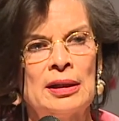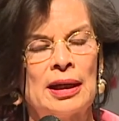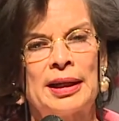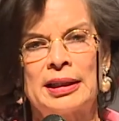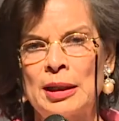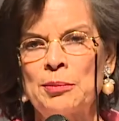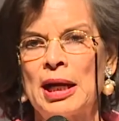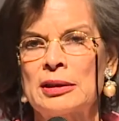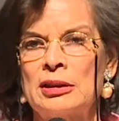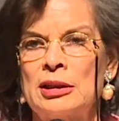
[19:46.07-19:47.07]
And I came
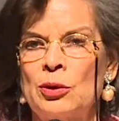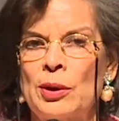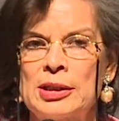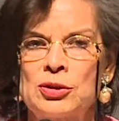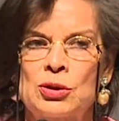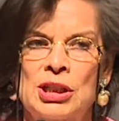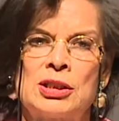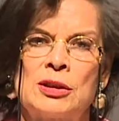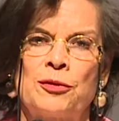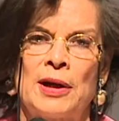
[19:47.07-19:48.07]
back to the US to
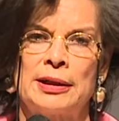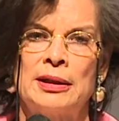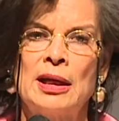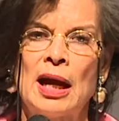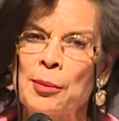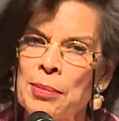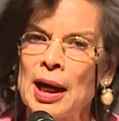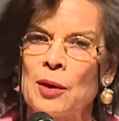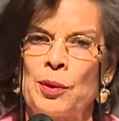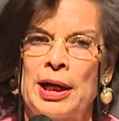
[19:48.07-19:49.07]
testify
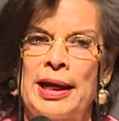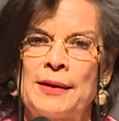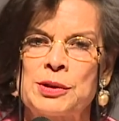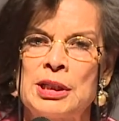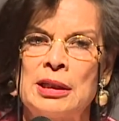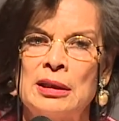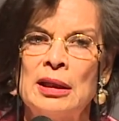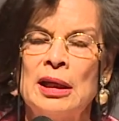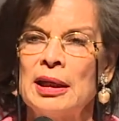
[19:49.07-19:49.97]
about what I have seen